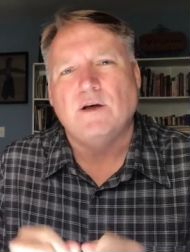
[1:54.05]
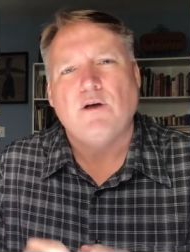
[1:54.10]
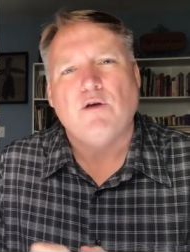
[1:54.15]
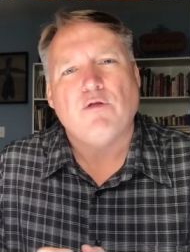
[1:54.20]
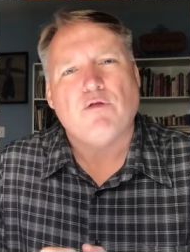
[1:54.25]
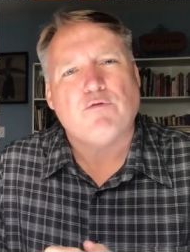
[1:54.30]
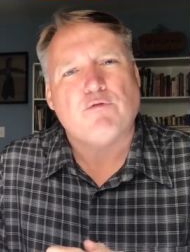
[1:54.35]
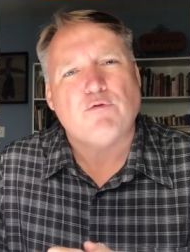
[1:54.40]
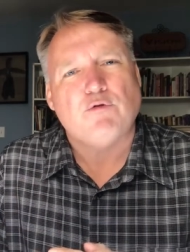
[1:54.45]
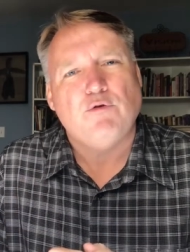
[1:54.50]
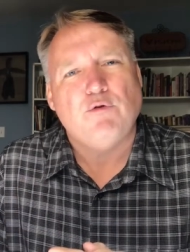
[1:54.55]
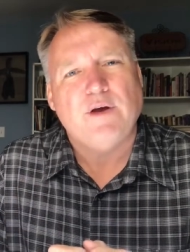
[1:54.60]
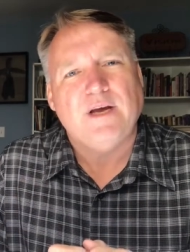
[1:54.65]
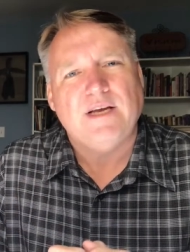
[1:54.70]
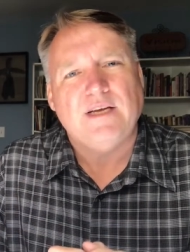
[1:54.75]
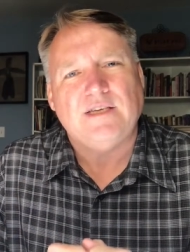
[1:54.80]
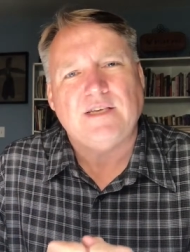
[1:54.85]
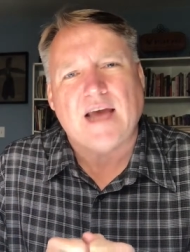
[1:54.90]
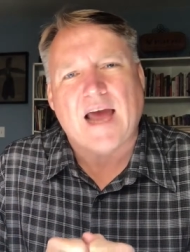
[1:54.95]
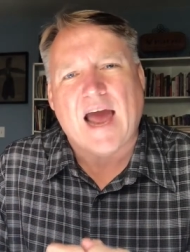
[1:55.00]
through
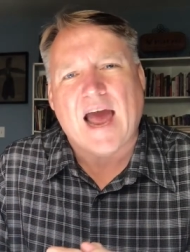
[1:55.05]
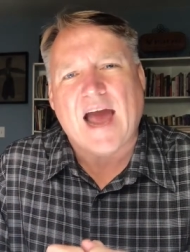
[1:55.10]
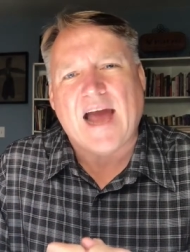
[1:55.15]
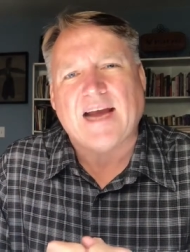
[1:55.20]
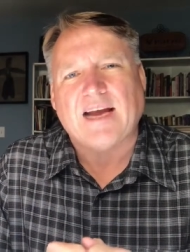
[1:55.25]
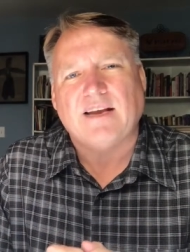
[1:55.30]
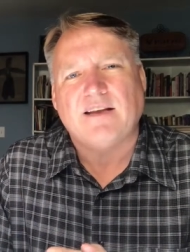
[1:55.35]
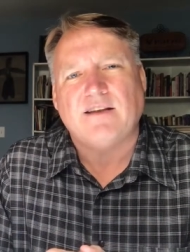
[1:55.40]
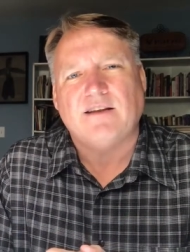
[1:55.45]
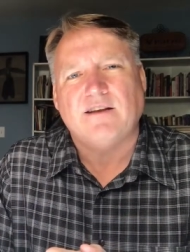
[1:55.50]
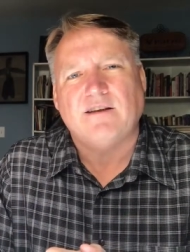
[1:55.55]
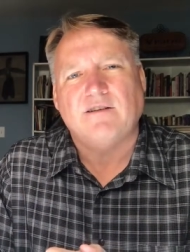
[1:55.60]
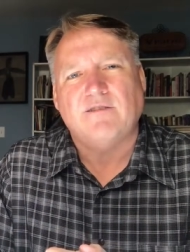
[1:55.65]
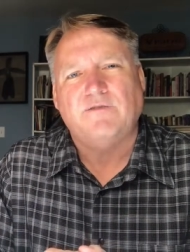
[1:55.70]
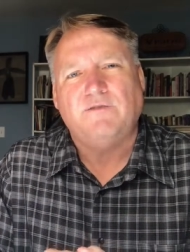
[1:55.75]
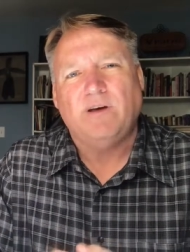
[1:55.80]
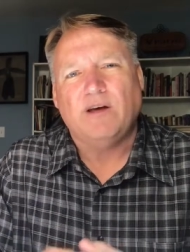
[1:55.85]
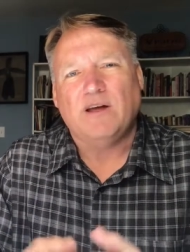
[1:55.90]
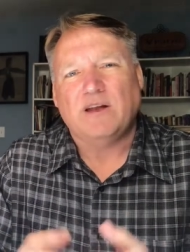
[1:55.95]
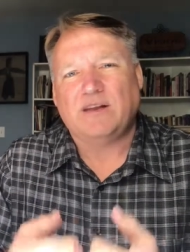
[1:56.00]
his active
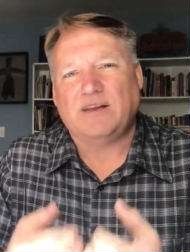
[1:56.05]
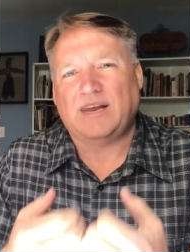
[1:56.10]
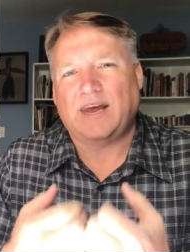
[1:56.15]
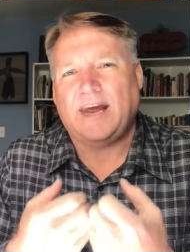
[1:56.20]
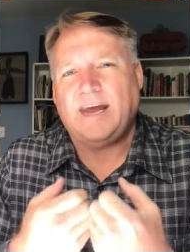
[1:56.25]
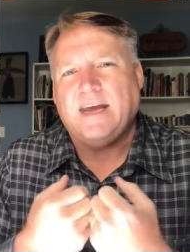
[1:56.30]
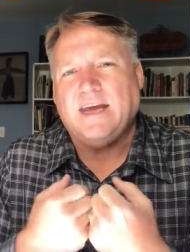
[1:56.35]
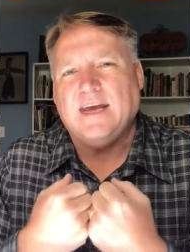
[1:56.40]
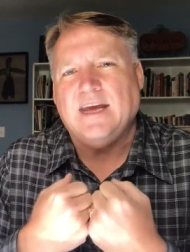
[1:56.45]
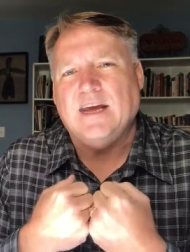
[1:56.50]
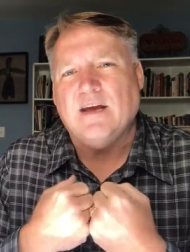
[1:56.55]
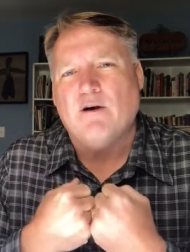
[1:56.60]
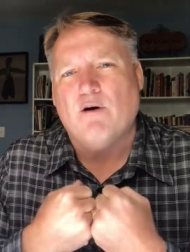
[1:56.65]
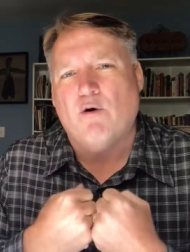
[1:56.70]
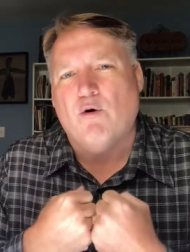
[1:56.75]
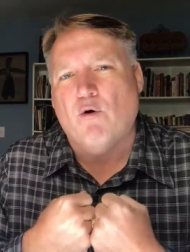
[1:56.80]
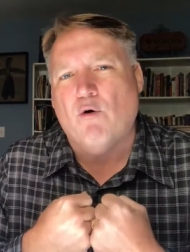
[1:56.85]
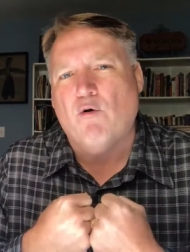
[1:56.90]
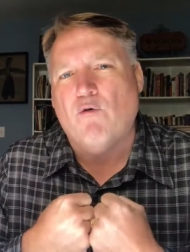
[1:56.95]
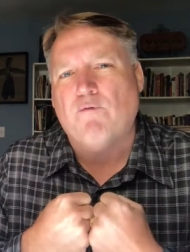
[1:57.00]
taking
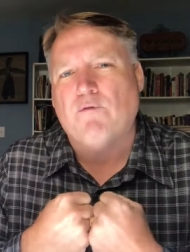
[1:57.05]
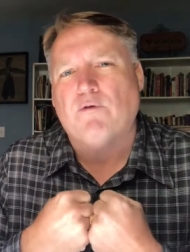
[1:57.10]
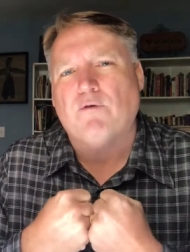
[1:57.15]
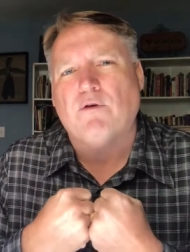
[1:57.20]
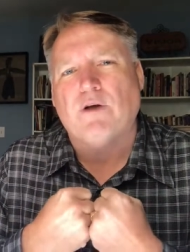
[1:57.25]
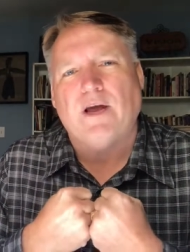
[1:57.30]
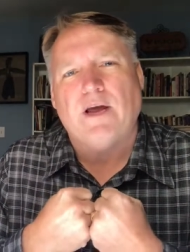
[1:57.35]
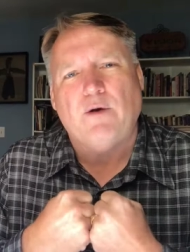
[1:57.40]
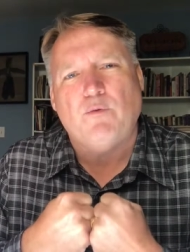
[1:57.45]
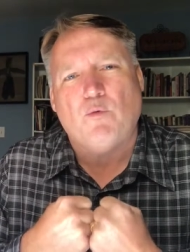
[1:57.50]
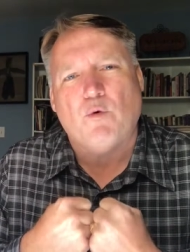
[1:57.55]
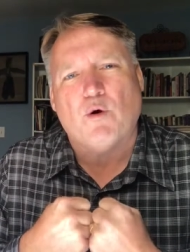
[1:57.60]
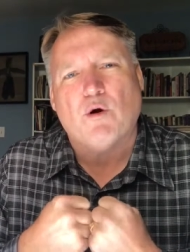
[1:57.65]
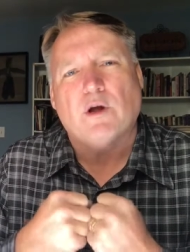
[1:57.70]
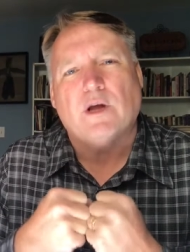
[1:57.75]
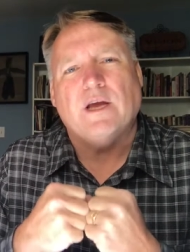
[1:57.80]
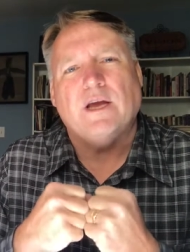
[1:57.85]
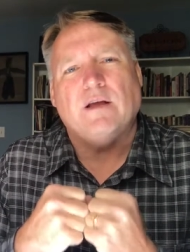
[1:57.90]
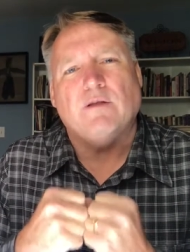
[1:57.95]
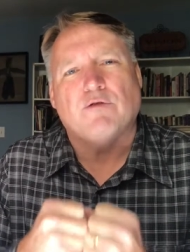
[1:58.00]
over and
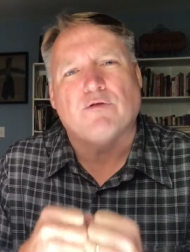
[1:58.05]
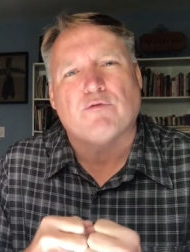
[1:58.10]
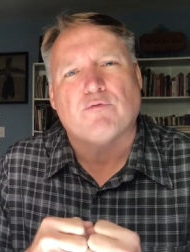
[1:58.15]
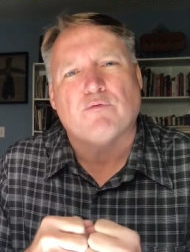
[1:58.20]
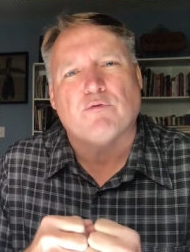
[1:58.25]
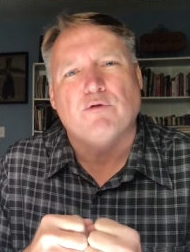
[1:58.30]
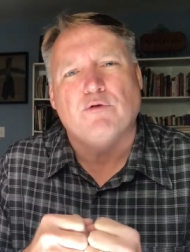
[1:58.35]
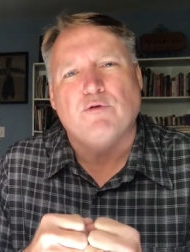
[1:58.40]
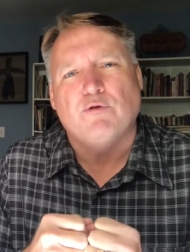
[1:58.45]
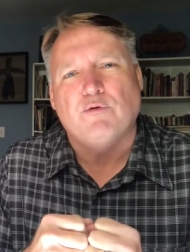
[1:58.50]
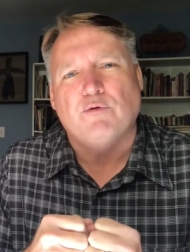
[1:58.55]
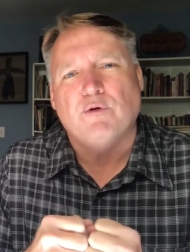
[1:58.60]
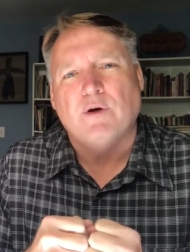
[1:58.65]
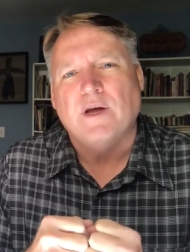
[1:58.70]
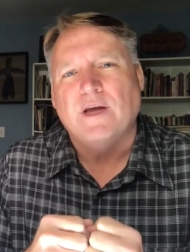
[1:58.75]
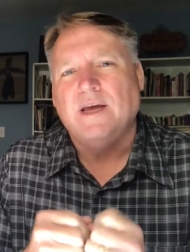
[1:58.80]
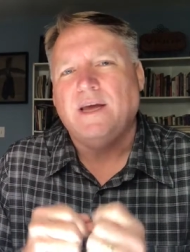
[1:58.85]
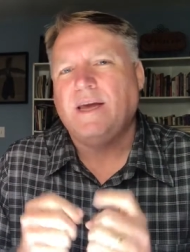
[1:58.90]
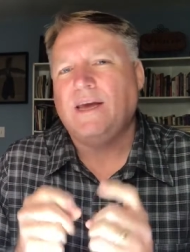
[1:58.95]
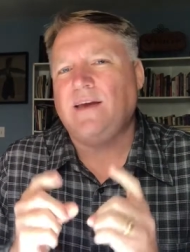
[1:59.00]
working through
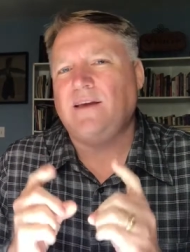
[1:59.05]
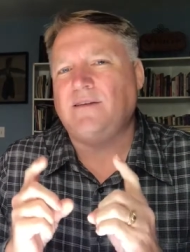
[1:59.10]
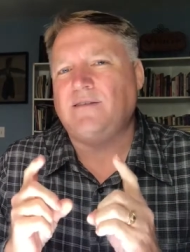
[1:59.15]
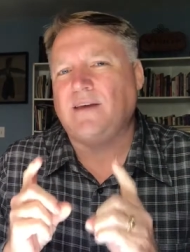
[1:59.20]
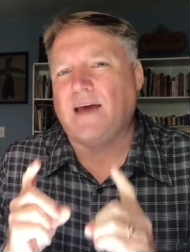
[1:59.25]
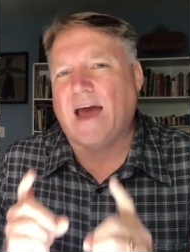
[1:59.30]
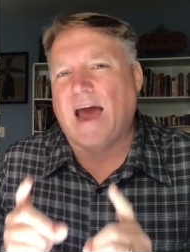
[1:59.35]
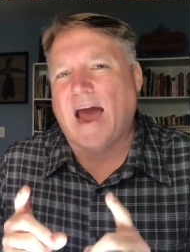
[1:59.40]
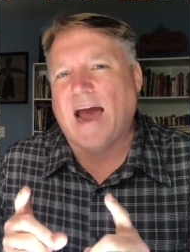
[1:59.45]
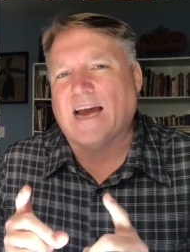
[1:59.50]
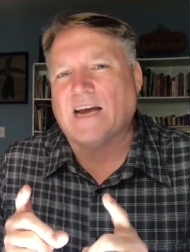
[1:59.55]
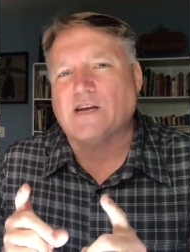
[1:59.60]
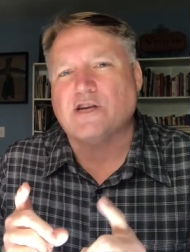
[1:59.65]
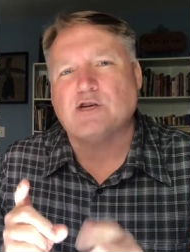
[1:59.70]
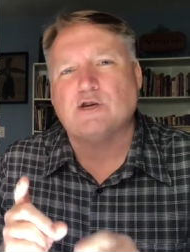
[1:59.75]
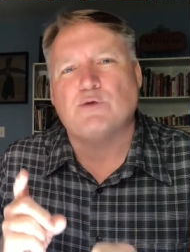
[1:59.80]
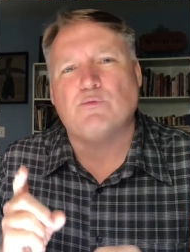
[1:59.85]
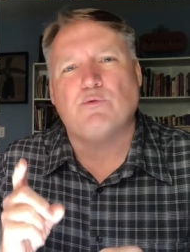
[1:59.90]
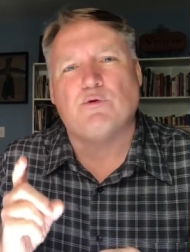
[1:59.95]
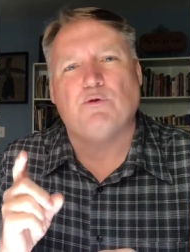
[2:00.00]
his
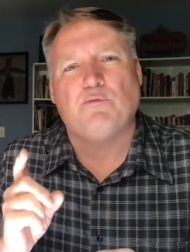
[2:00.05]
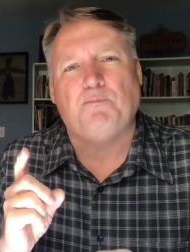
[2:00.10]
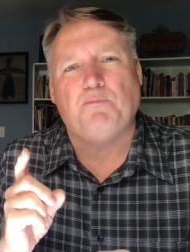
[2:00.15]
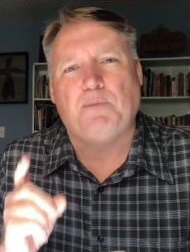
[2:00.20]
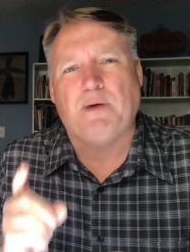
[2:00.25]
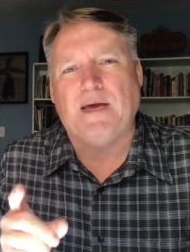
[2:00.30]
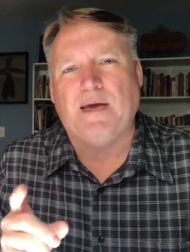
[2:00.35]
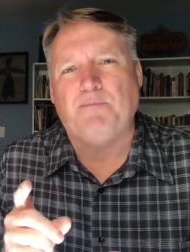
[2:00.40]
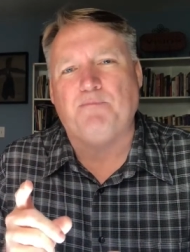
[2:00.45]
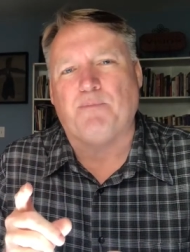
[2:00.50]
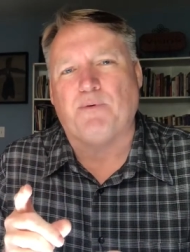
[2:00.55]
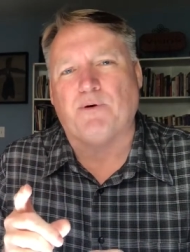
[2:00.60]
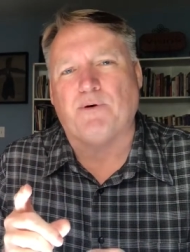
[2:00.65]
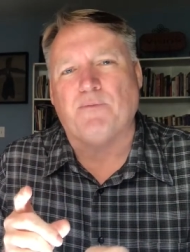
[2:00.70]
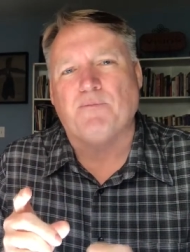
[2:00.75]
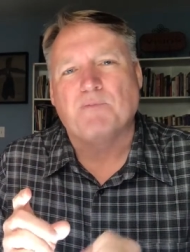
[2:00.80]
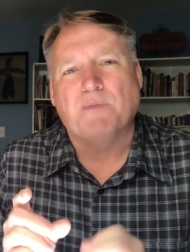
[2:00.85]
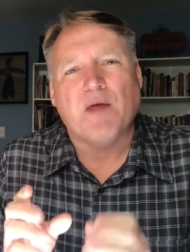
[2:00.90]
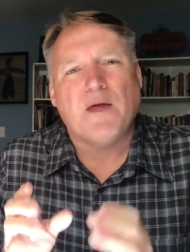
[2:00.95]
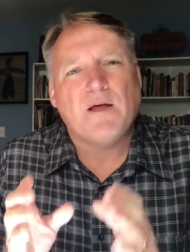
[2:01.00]
actual people,
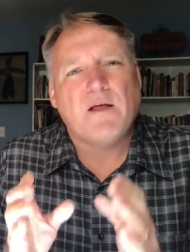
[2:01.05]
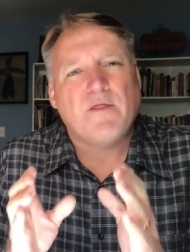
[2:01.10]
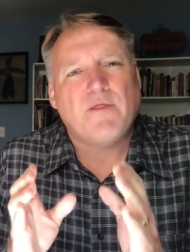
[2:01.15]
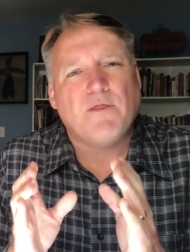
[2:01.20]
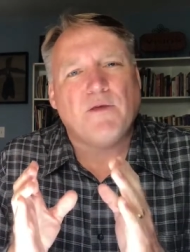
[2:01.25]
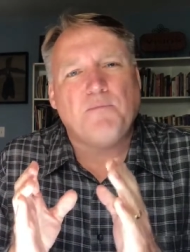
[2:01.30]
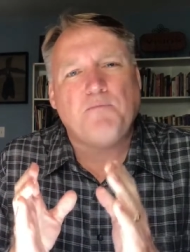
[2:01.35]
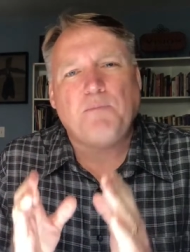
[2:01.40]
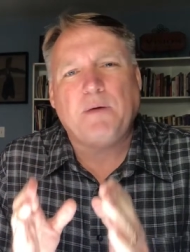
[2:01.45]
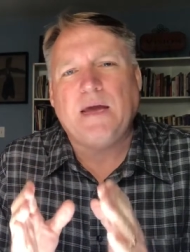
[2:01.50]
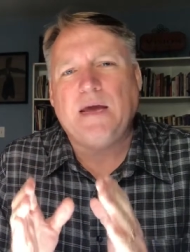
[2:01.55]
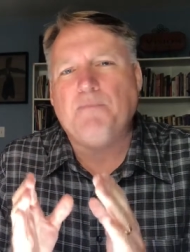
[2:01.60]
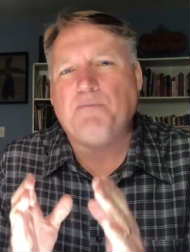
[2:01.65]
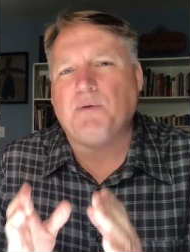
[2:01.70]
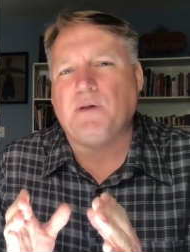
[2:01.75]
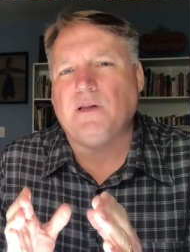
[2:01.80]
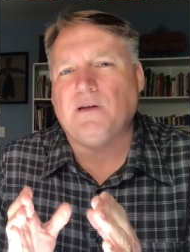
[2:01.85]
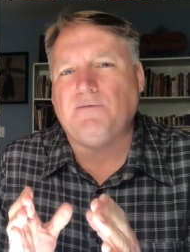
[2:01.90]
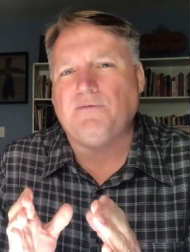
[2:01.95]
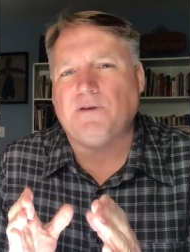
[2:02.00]
the
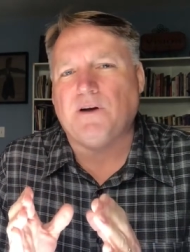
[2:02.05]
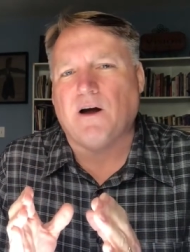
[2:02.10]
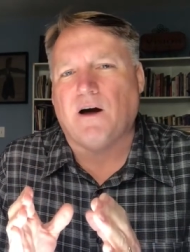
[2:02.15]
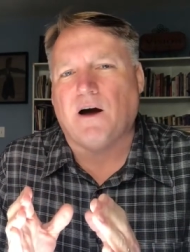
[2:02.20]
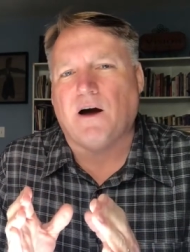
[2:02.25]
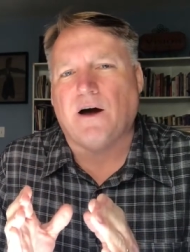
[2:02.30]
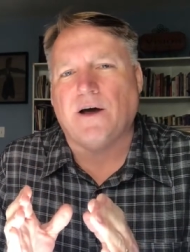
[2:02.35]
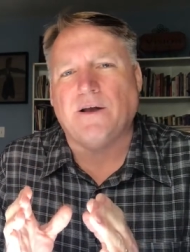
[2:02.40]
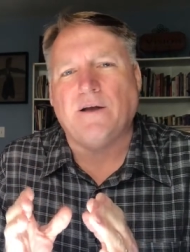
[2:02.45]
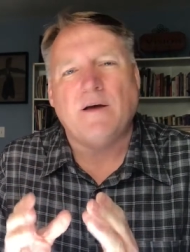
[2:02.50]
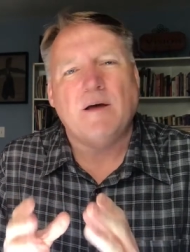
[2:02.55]
people of God